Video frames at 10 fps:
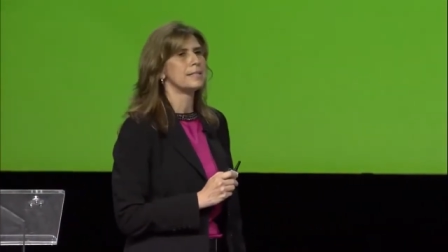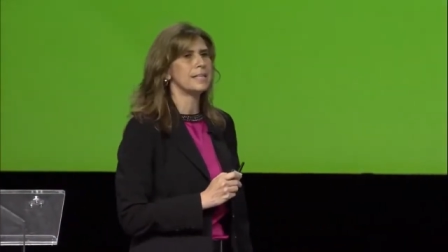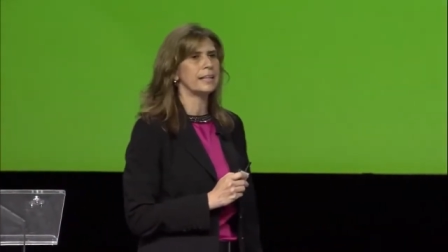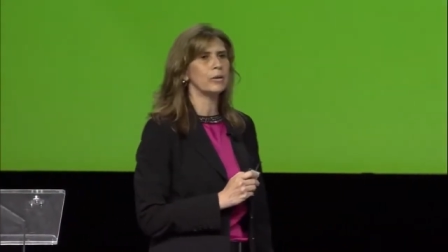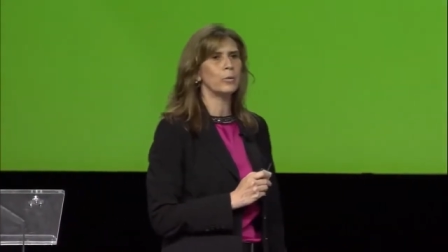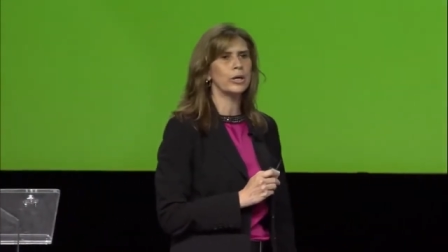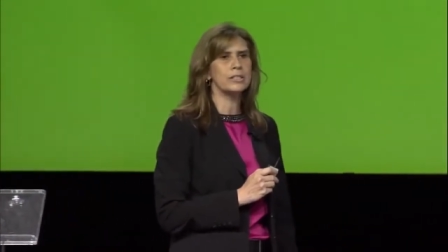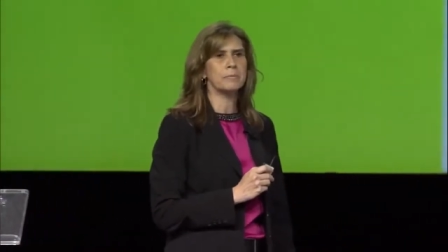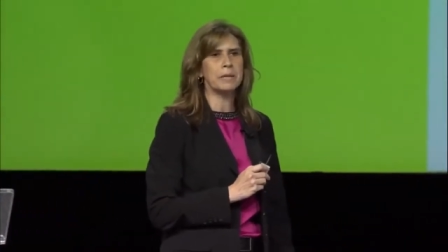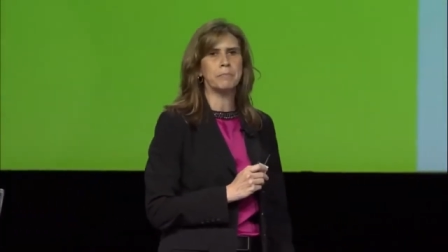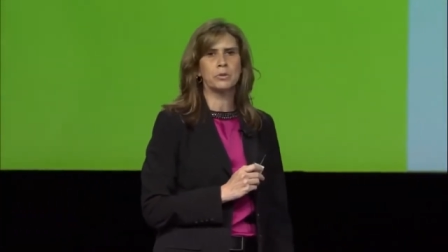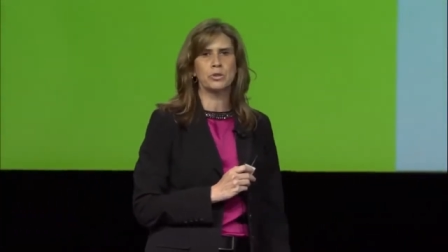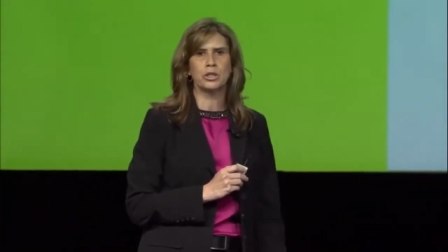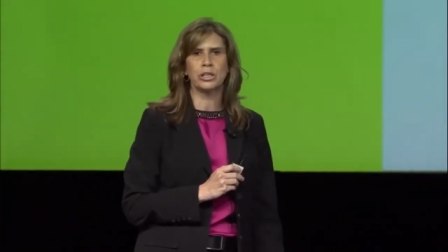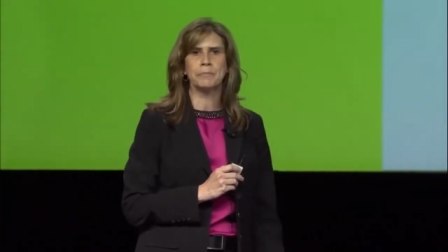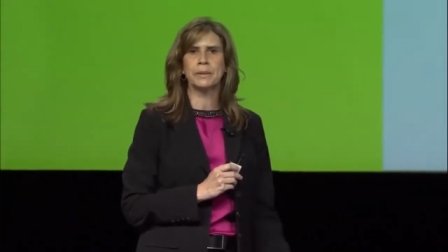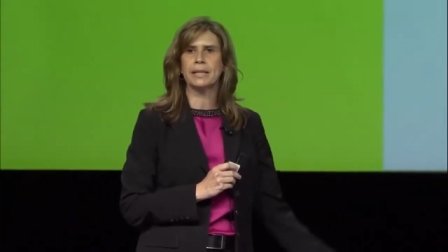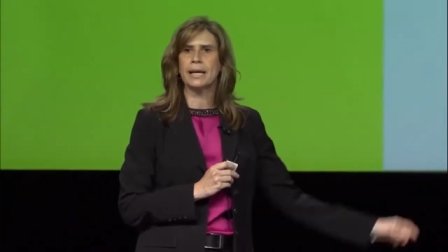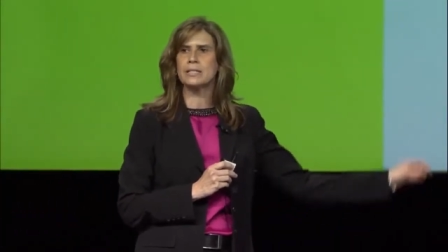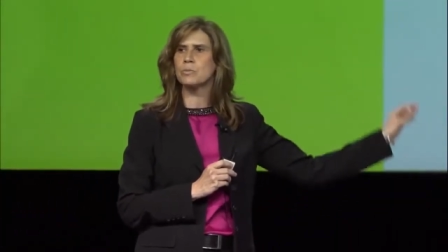Sending work to people is good, but
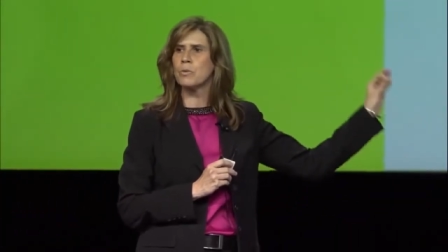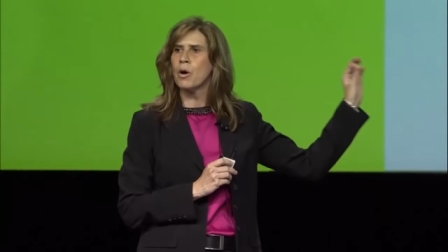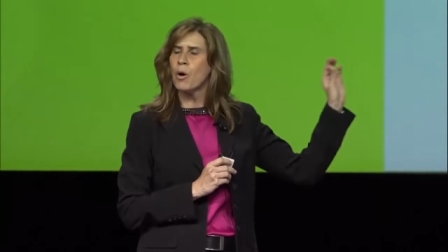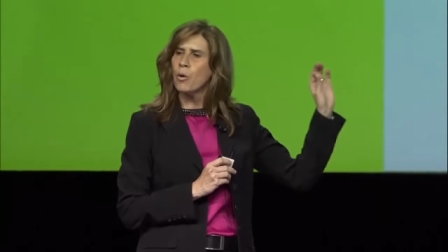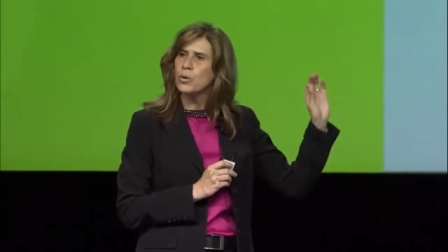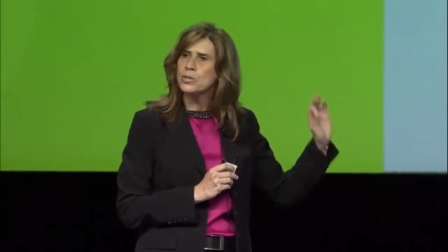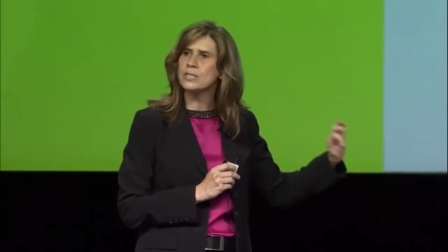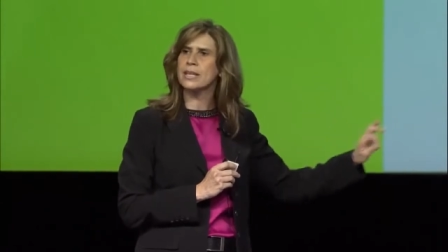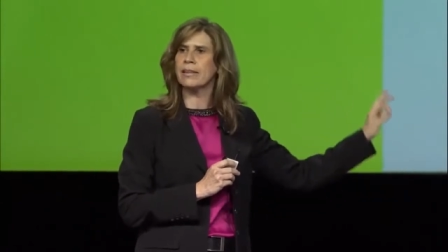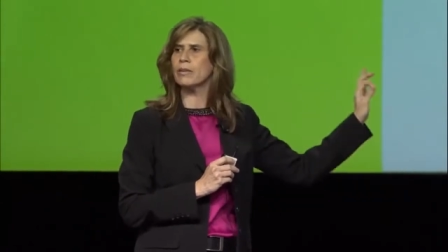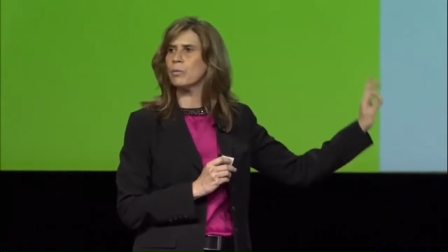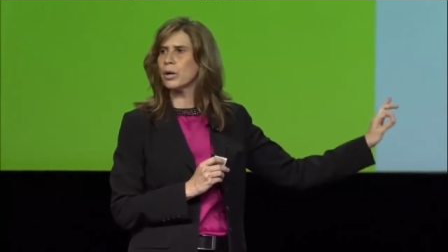let's send the